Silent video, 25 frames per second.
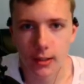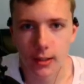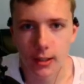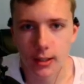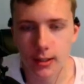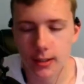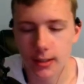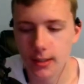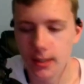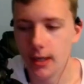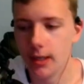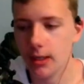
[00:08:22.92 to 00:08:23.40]

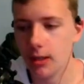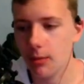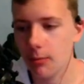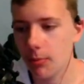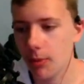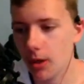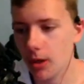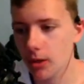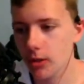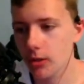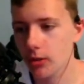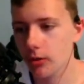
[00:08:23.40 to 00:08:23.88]
inside the
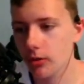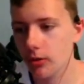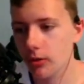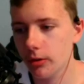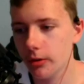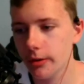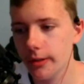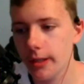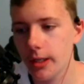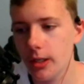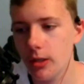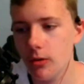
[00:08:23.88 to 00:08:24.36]
puzzle
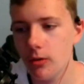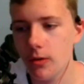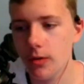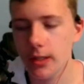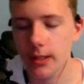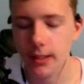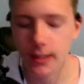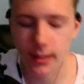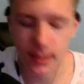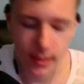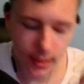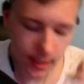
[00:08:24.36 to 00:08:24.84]
and that you
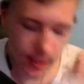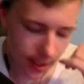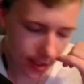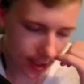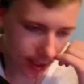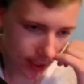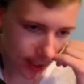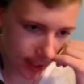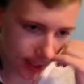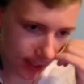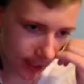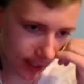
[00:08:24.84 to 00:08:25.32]
can
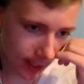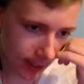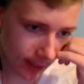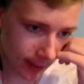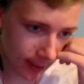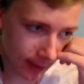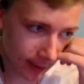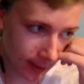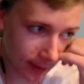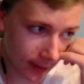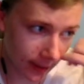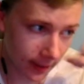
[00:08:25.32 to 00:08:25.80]
see
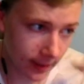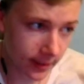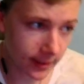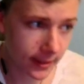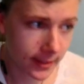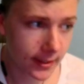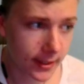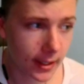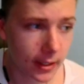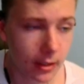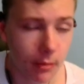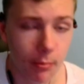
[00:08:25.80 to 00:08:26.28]

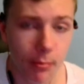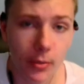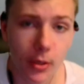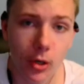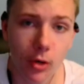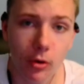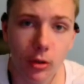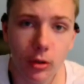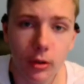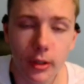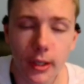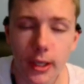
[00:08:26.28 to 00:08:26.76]
inside the
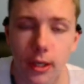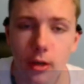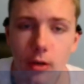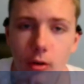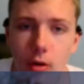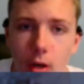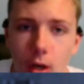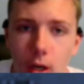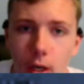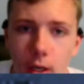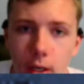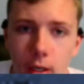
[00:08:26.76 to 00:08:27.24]
mural later
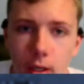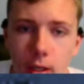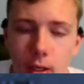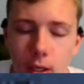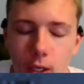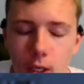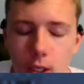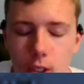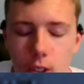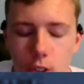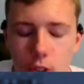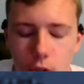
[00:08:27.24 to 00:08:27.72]
on.
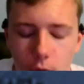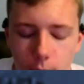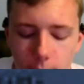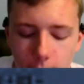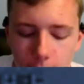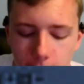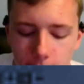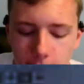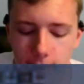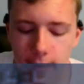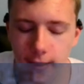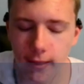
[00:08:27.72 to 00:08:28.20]
So
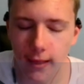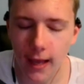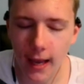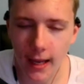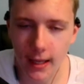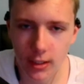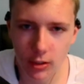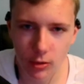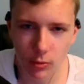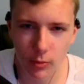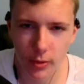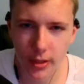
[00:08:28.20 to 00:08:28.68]
maybe
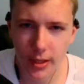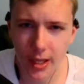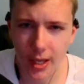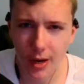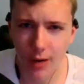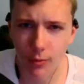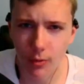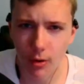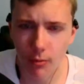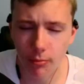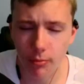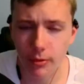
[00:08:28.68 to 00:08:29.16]
that's what
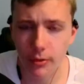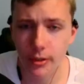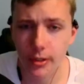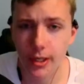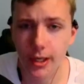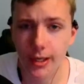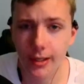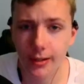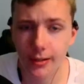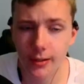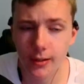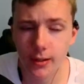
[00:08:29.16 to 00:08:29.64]
that
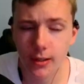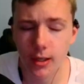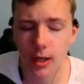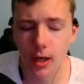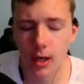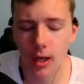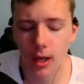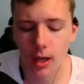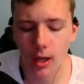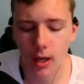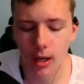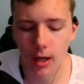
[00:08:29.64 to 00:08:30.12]
represents.
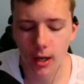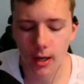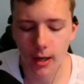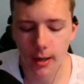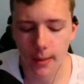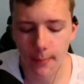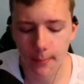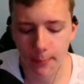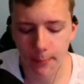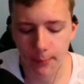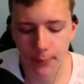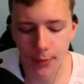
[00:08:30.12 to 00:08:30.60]

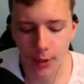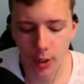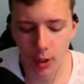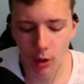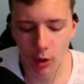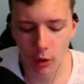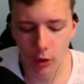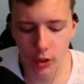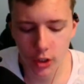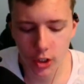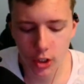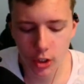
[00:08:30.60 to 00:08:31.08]
But
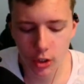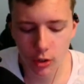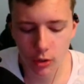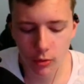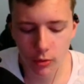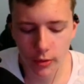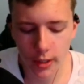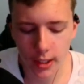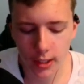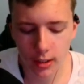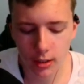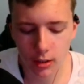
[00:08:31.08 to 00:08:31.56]
also
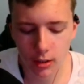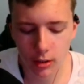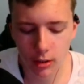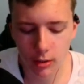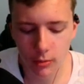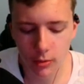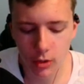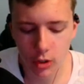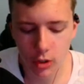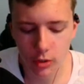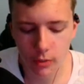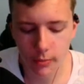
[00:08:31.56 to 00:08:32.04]
that
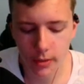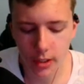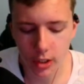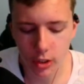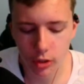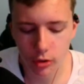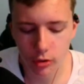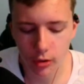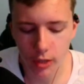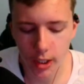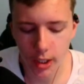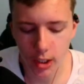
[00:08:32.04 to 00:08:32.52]
could just be a
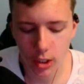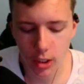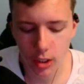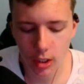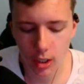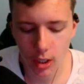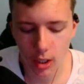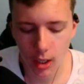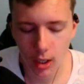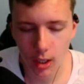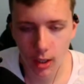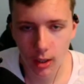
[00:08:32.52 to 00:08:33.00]
stretch.
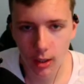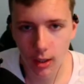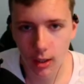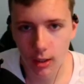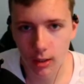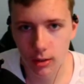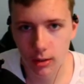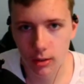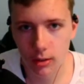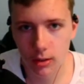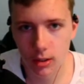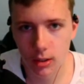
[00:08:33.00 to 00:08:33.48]

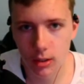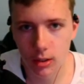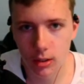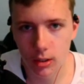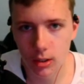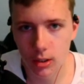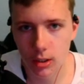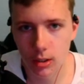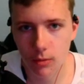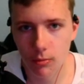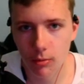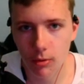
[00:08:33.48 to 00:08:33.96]
It's
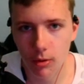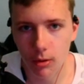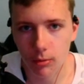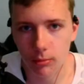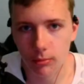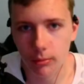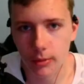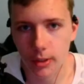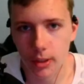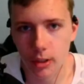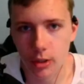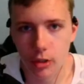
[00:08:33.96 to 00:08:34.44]
just
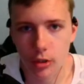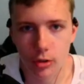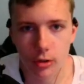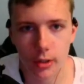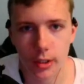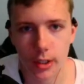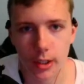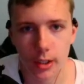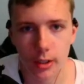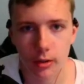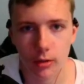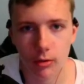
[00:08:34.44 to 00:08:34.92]
probably a
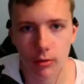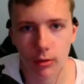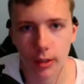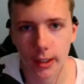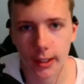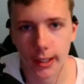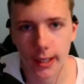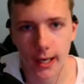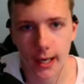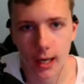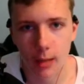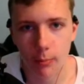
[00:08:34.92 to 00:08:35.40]
tree, and they're
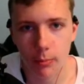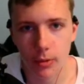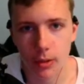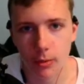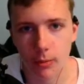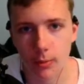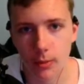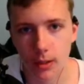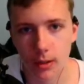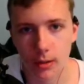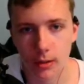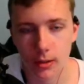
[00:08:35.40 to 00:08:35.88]
like happy
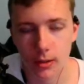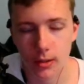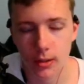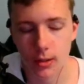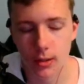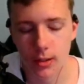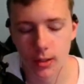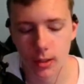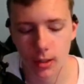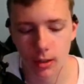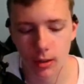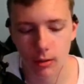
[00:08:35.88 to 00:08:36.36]

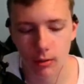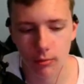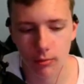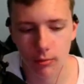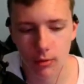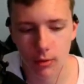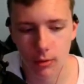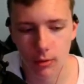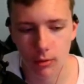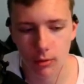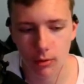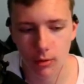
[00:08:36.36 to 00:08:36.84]
because
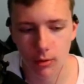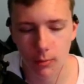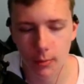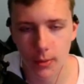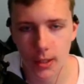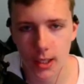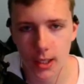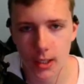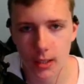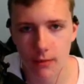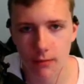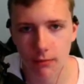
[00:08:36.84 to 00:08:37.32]
they're
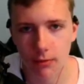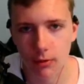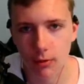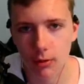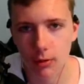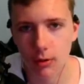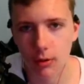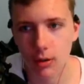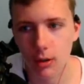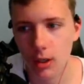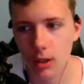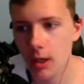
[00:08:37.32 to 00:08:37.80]

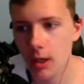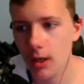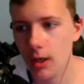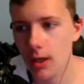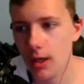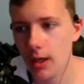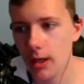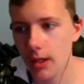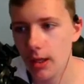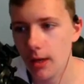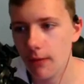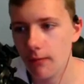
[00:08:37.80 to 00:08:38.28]
peaceful
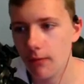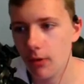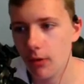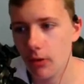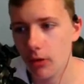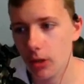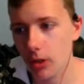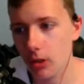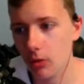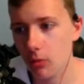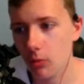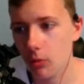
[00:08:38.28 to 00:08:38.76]
and they have
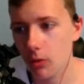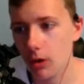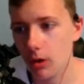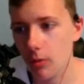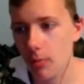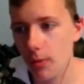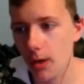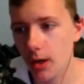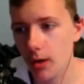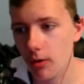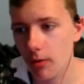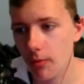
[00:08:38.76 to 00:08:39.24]
nothing to worry
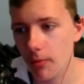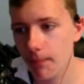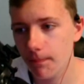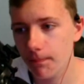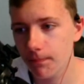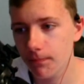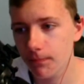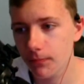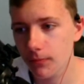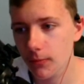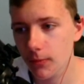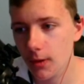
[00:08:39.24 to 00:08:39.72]
about,
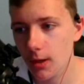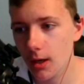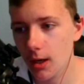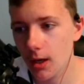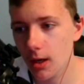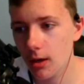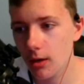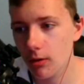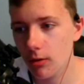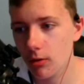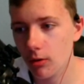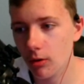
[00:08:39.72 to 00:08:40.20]

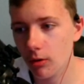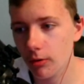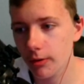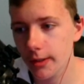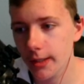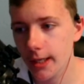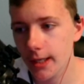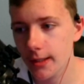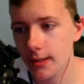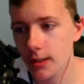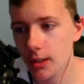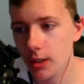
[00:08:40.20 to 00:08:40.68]
and they're all
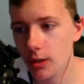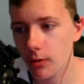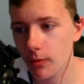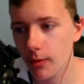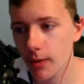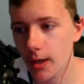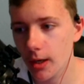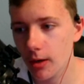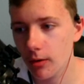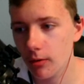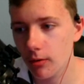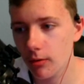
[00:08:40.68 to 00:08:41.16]
dancing
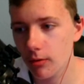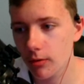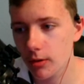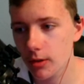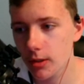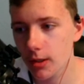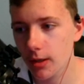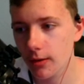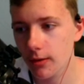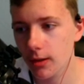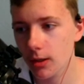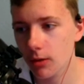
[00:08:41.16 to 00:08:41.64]
around.
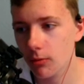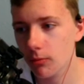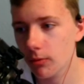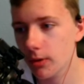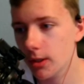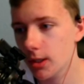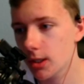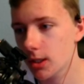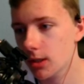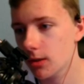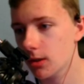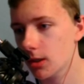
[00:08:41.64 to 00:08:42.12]
There's nothing
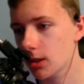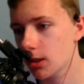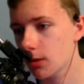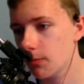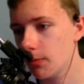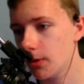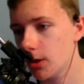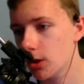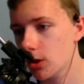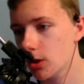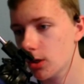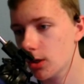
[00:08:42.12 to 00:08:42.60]
really
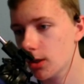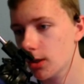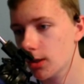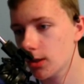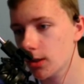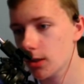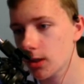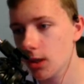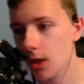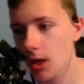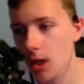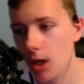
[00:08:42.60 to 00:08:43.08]

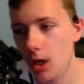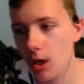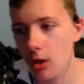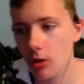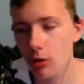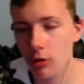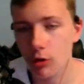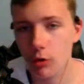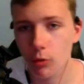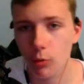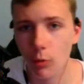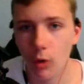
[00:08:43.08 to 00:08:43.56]
suspicious.
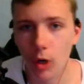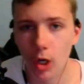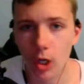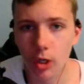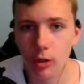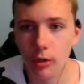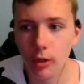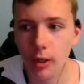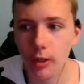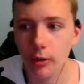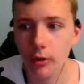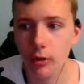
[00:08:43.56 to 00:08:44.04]
There's
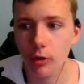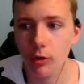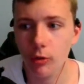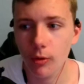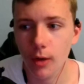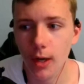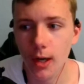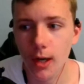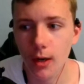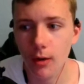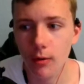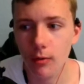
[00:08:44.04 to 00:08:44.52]
water on the
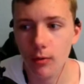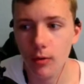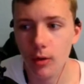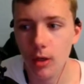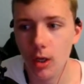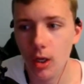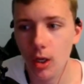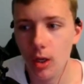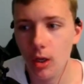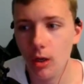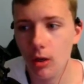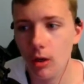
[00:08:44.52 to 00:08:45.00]
ground.
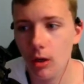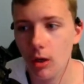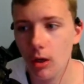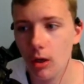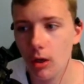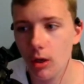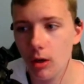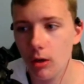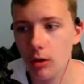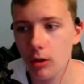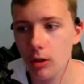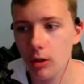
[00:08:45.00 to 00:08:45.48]

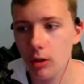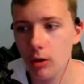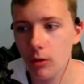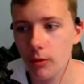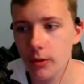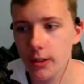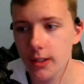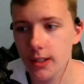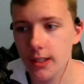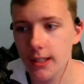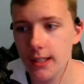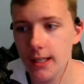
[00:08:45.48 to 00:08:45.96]

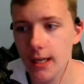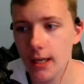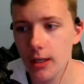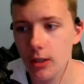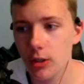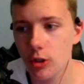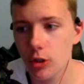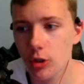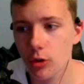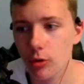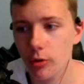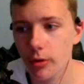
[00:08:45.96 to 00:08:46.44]
It's a dead
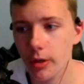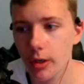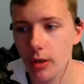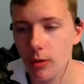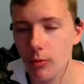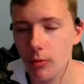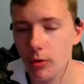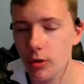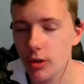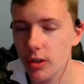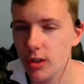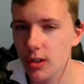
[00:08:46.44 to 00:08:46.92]
tree,
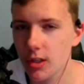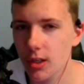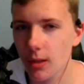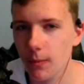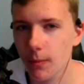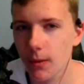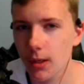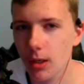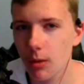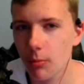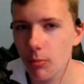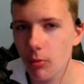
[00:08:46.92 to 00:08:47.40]
which is
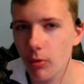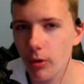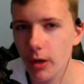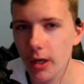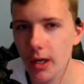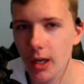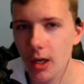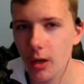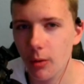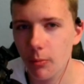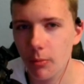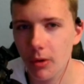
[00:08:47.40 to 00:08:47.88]
something to point
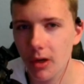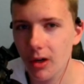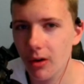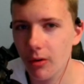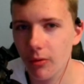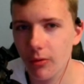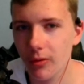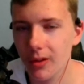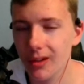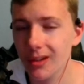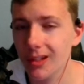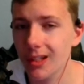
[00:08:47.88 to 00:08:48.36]
out, but I
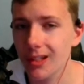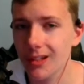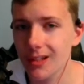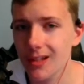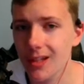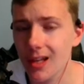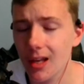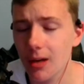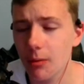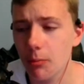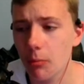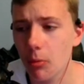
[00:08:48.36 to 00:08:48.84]
don't think that's
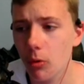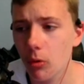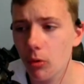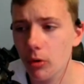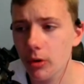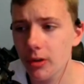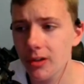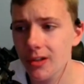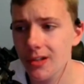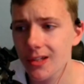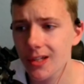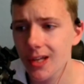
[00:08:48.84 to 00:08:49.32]
that
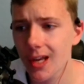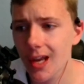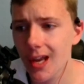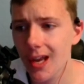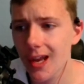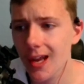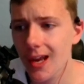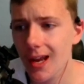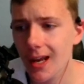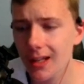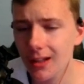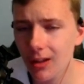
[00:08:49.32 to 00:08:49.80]
important.
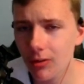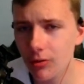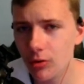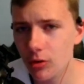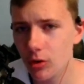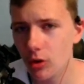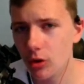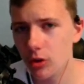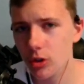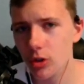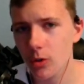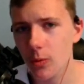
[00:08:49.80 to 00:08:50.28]
And then there's
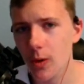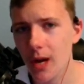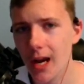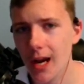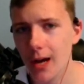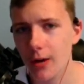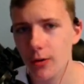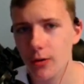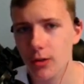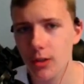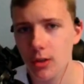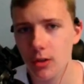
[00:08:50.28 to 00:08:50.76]
also
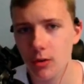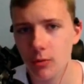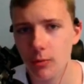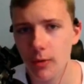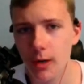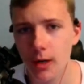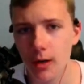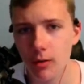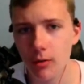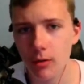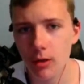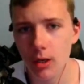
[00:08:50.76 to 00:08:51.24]
houses
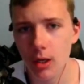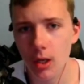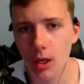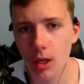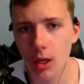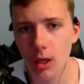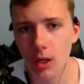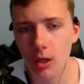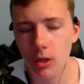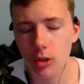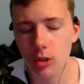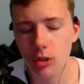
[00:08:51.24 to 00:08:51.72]
around.
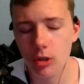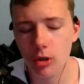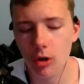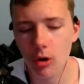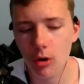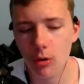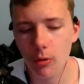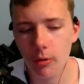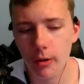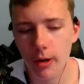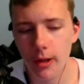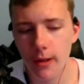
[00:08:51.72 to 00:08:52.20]

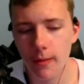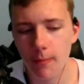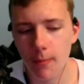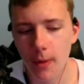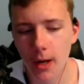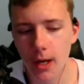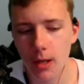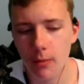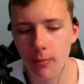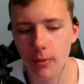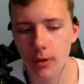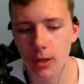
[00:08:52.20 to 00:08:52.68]
So in
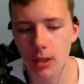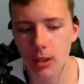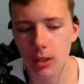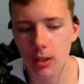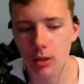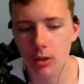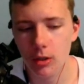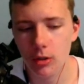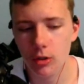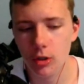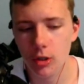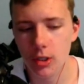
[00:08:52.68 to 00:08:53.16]
my
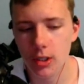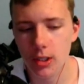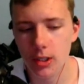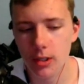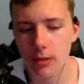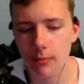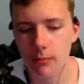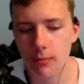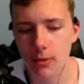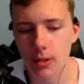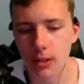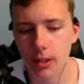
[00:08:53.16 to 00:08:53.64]
opinion, just
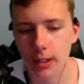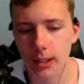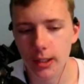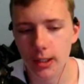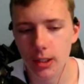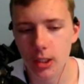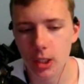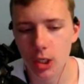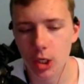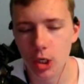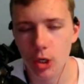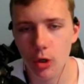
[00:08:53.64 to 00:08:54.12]
seems like
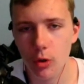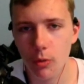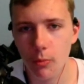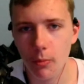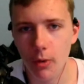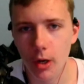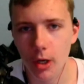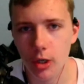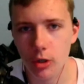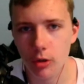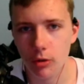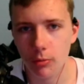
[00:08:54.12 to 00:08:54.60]
it's a
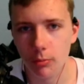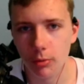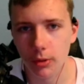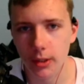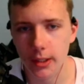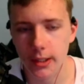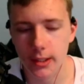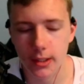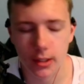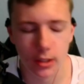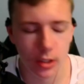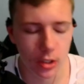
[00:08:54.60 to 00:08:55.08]
Kumandra
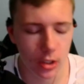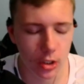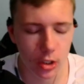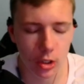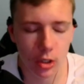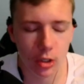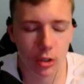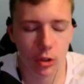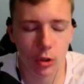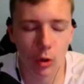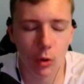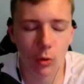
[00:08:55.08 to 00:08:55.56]
place. It's just
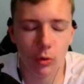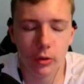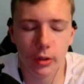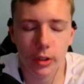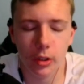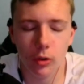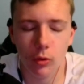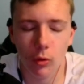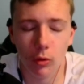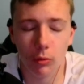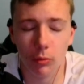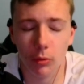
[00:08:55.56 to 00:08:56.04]
a
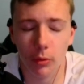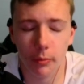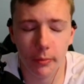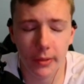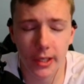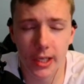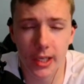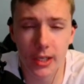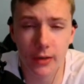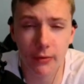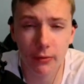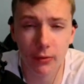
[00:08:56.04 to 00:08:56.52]
totally normal,
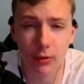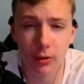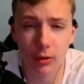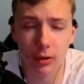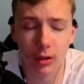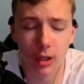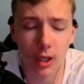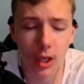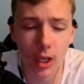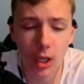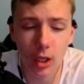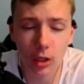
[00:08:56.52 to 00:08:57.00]

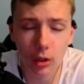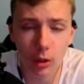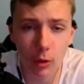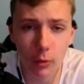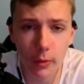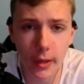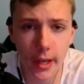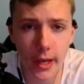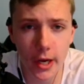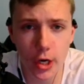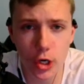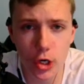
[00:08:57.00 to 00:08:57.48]
peaceful
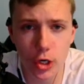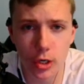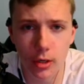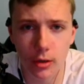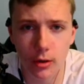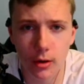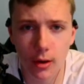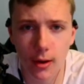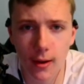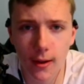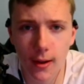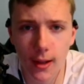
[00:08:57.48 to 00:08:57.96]

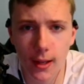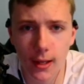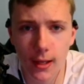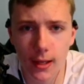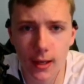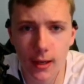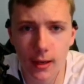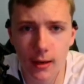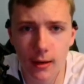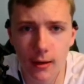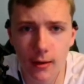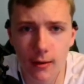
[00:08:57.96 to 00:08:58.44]
location
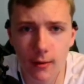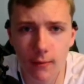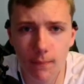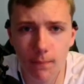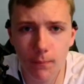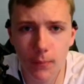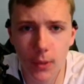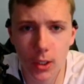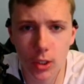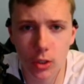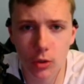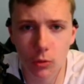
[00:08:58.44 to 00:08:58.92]
in
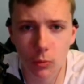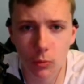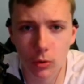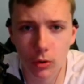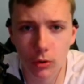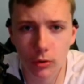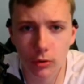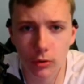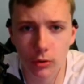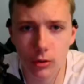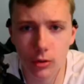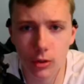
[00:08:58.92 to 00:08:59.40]
Pixel
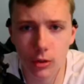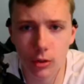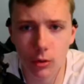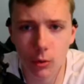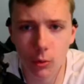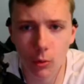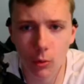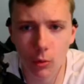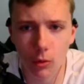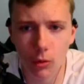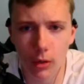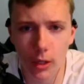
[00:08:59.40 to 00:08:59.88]
Worlds,
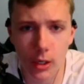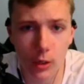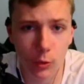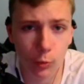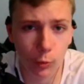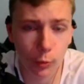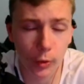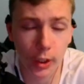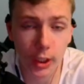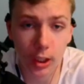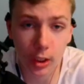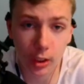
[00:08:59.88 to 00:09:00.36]
or
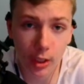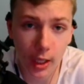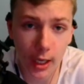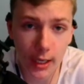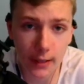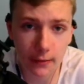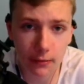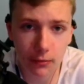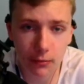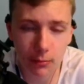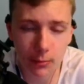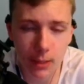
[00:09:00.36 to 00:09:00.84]
in real
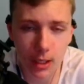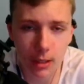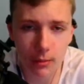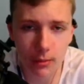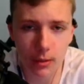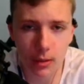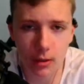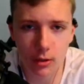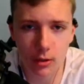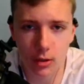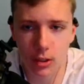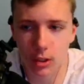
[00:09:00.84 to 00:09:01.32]
life
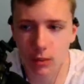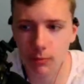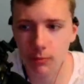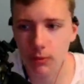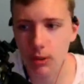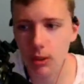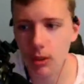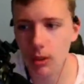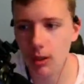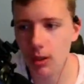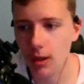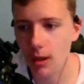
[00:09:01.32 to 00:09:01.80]
maybe, or
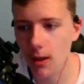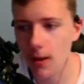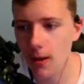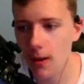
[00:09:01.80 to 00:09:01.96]
something.